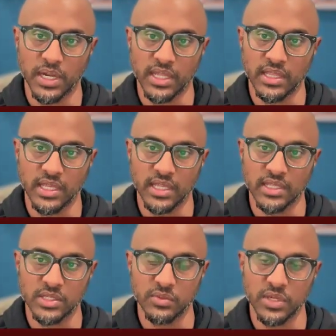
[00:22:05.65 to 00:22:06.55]
But I
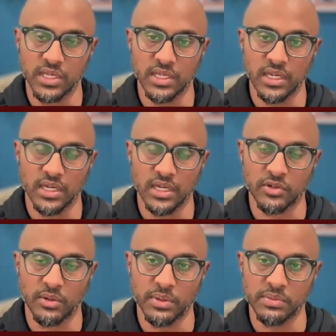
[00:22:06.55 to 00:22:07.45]
think this week,
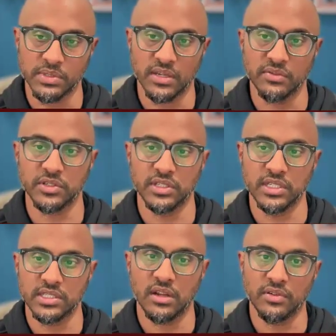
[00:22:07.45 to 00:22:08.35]
Trump himself
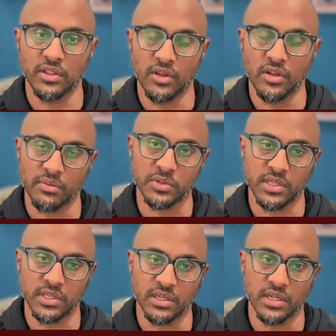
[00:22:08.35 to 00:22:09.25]
certainly set off alarms
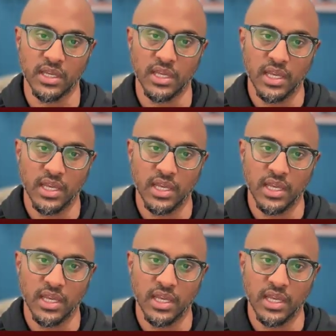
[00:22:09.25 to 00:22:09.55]
with the